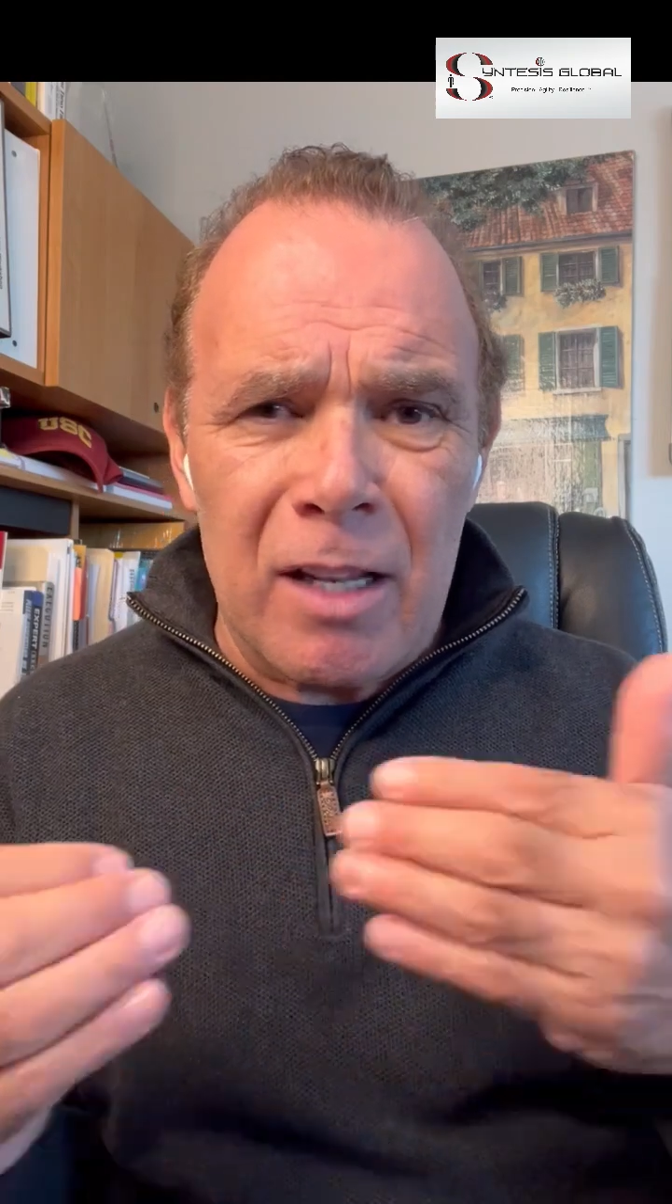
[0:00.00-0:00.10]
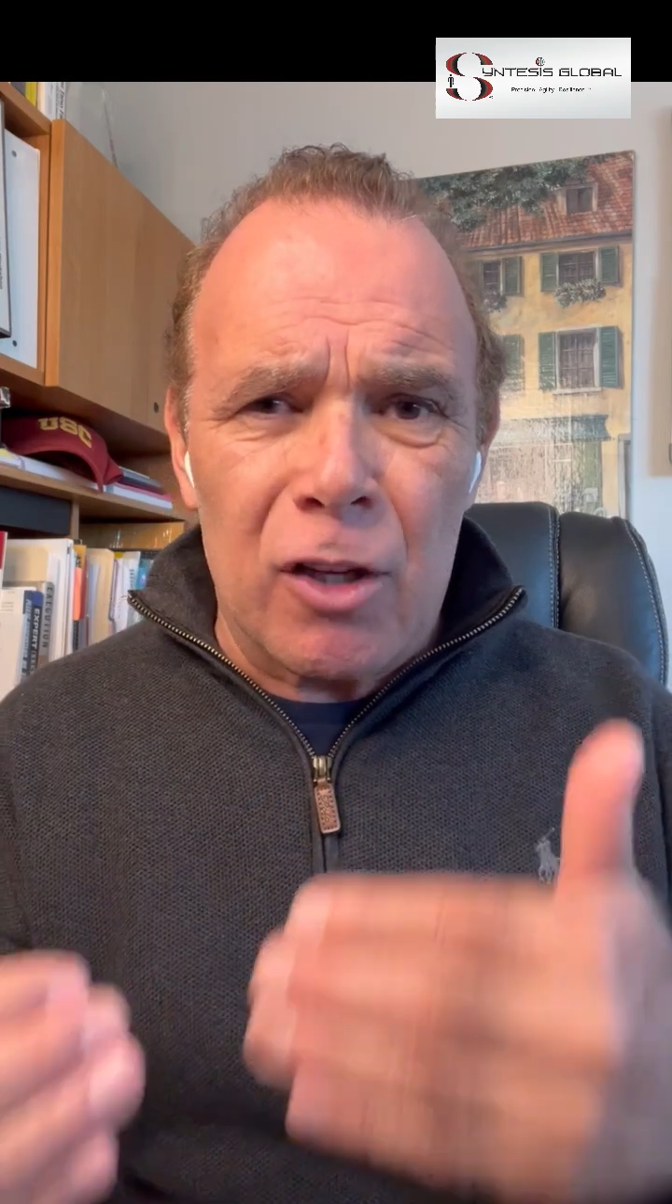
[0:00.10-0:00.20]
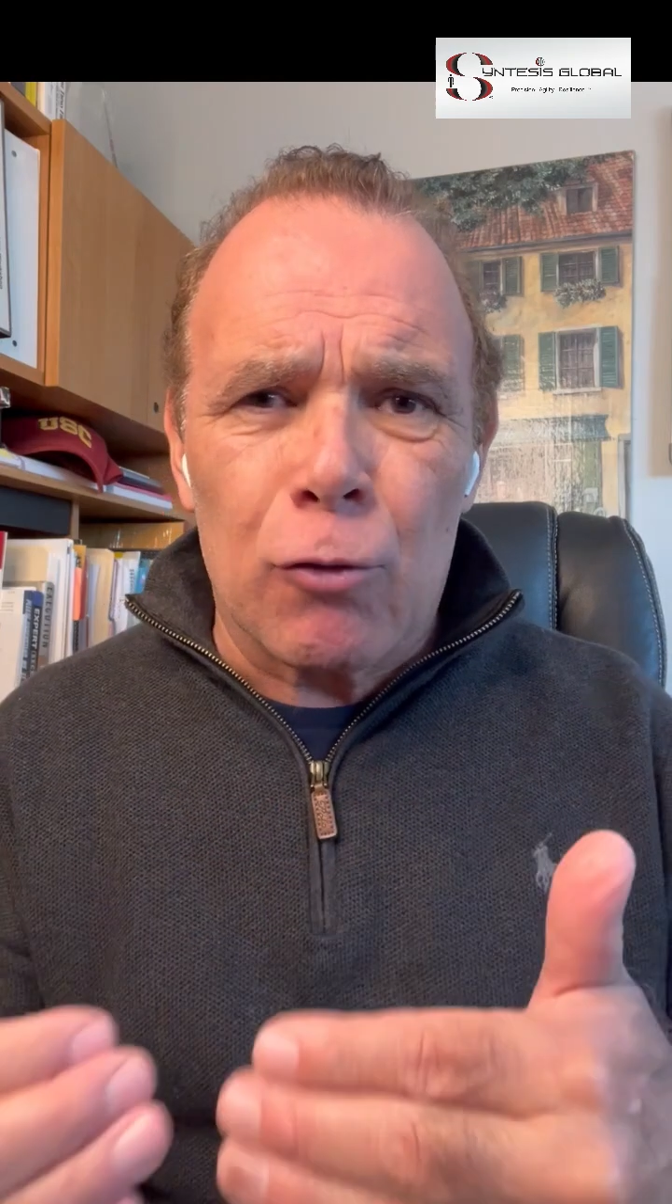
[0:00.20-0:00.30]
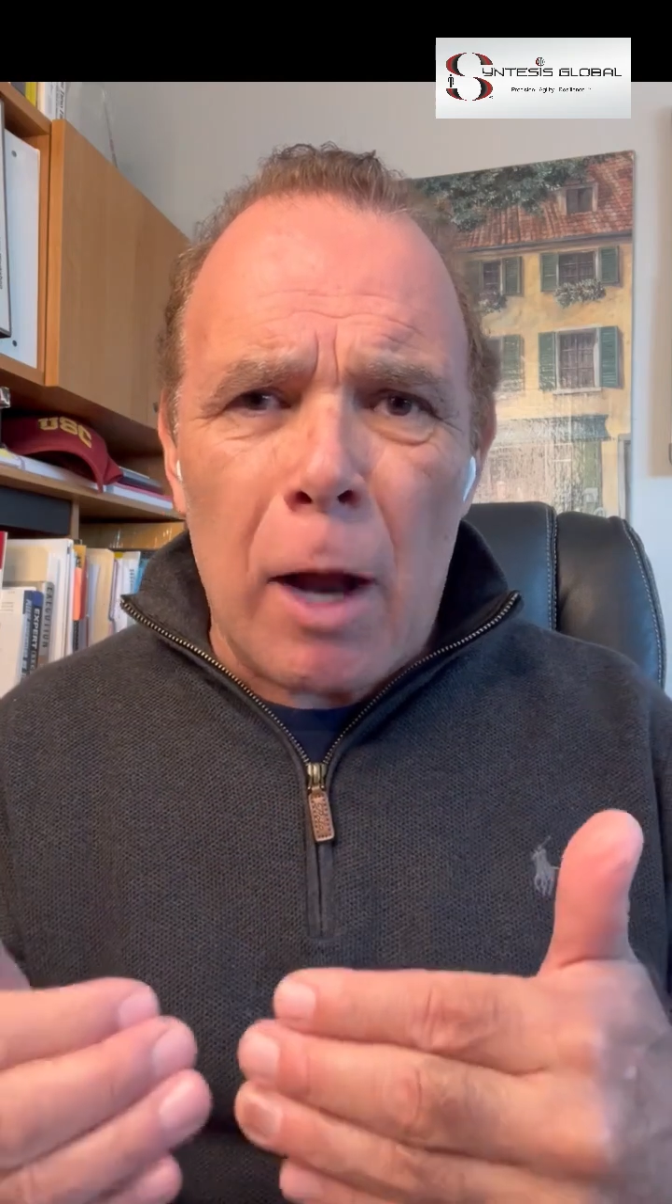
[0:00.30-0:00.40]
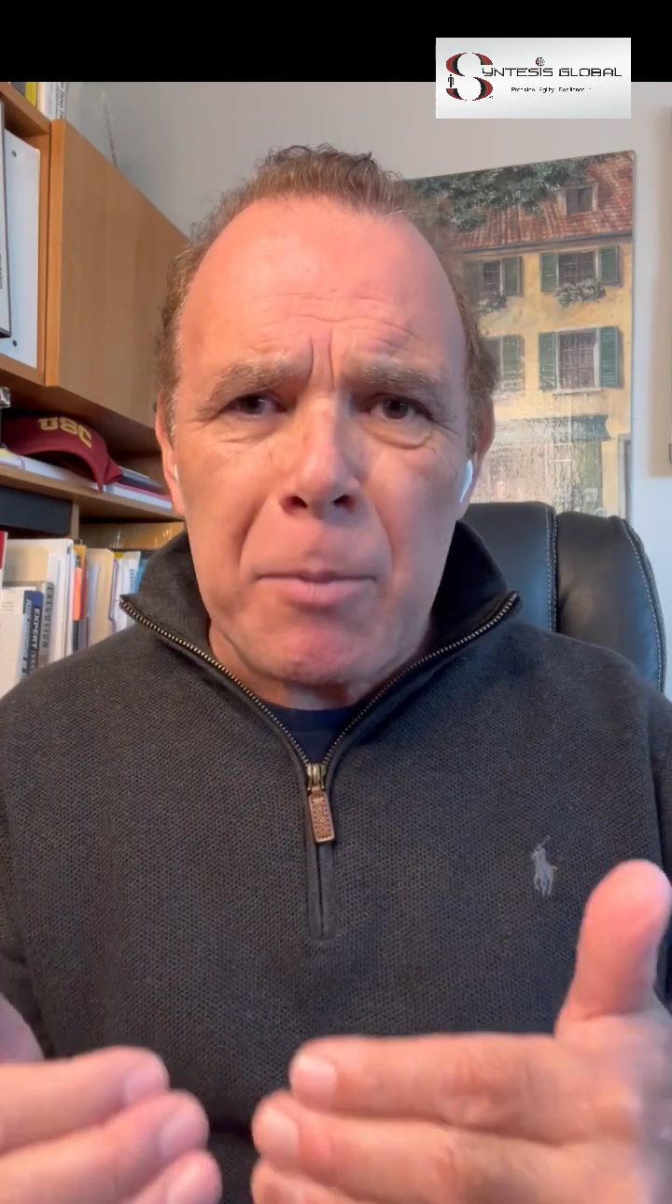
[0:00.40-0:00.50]

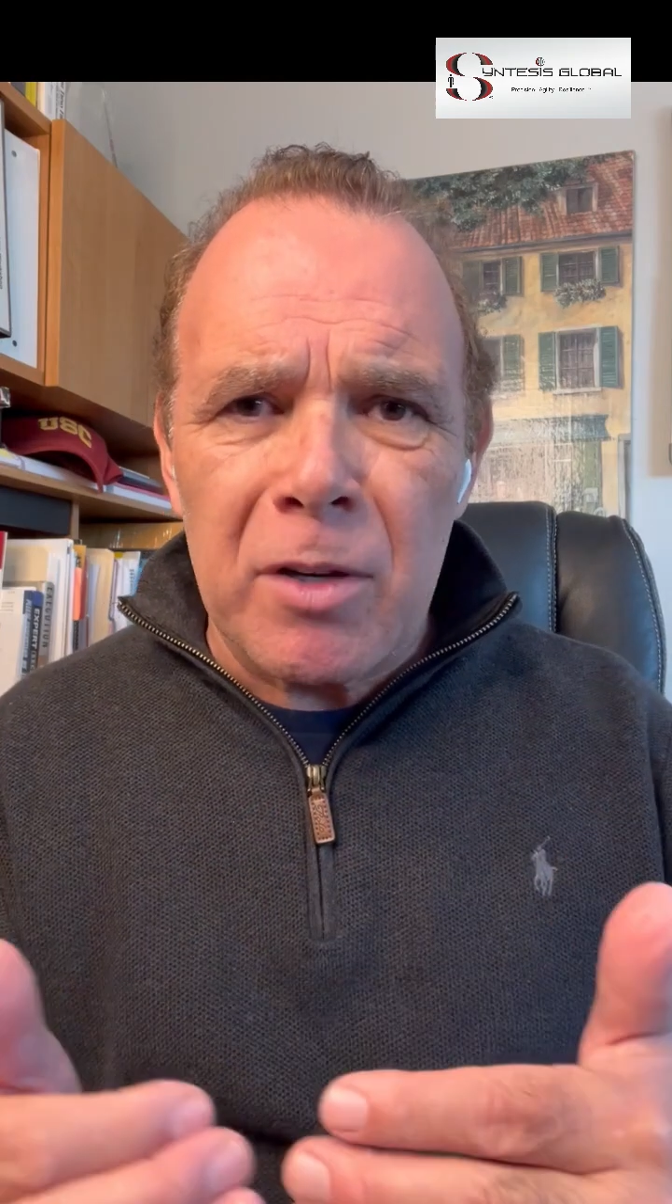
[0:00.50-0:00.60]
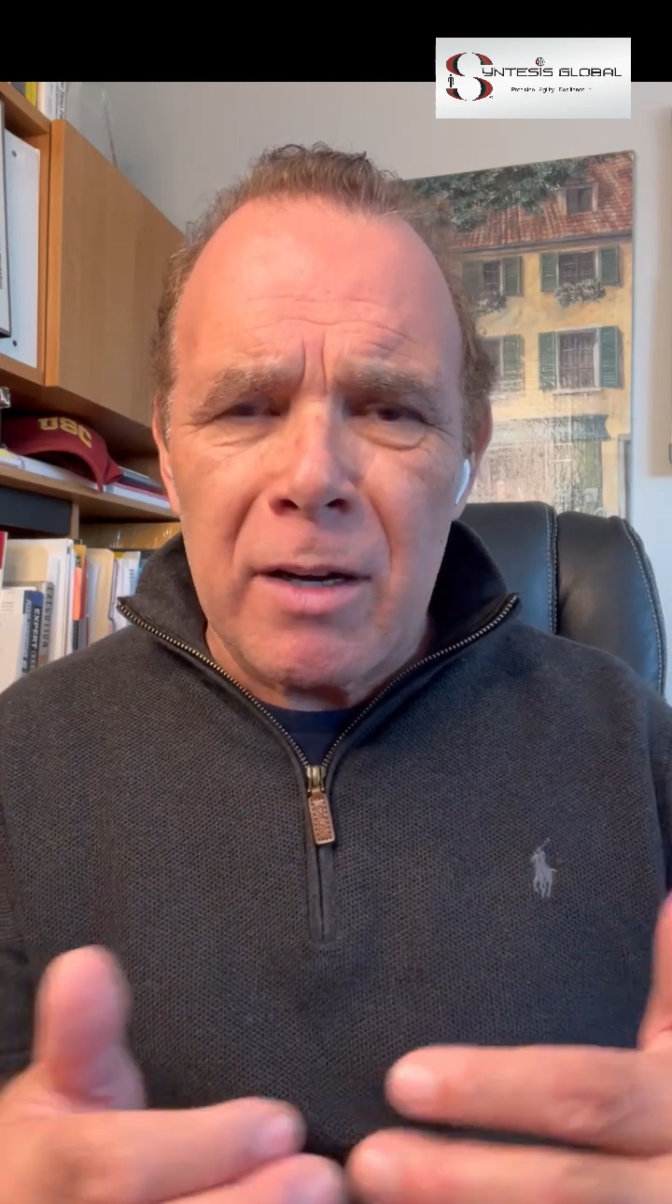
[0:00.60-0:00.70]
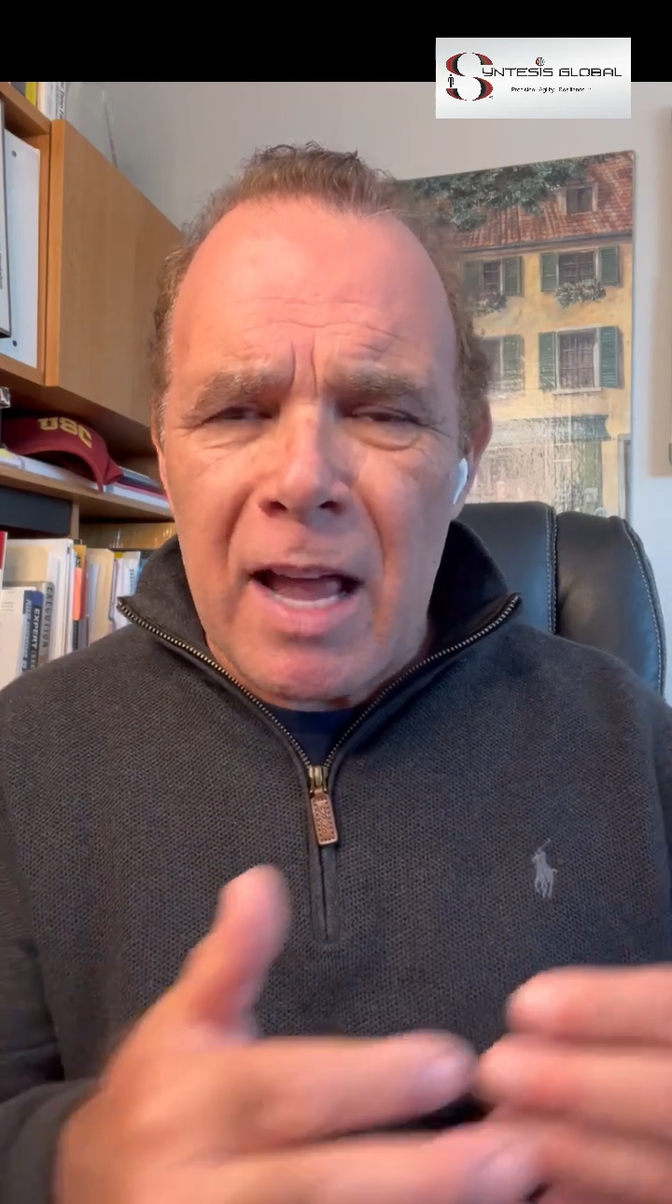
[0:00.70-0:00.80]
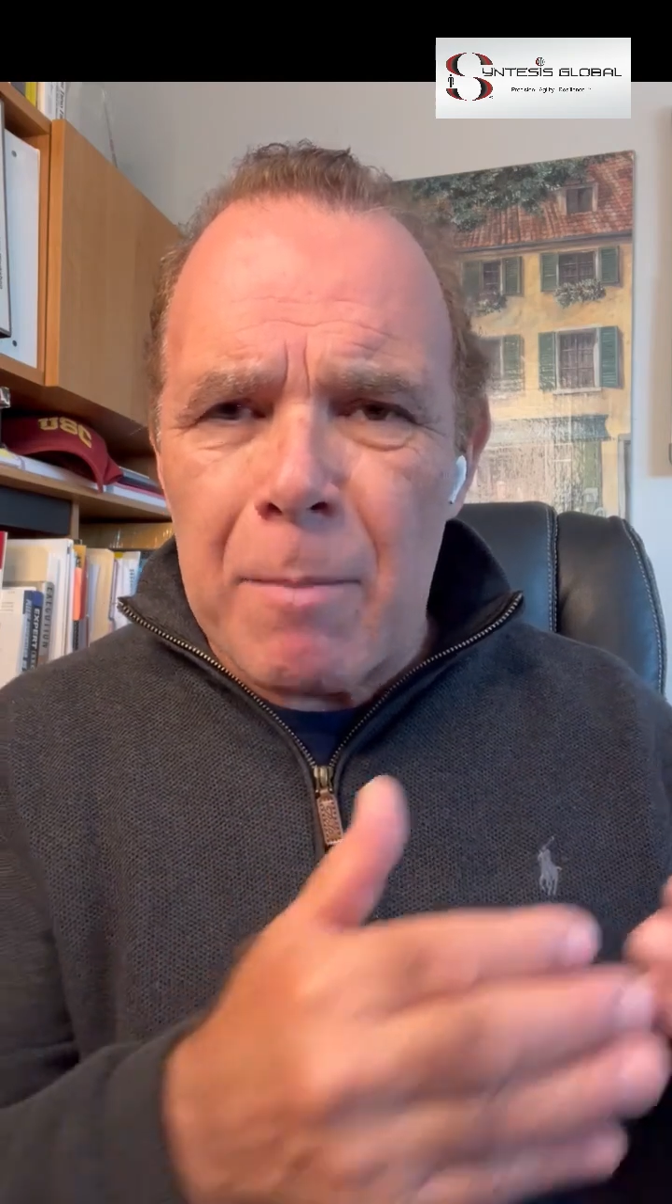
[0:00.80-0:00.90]
disruption,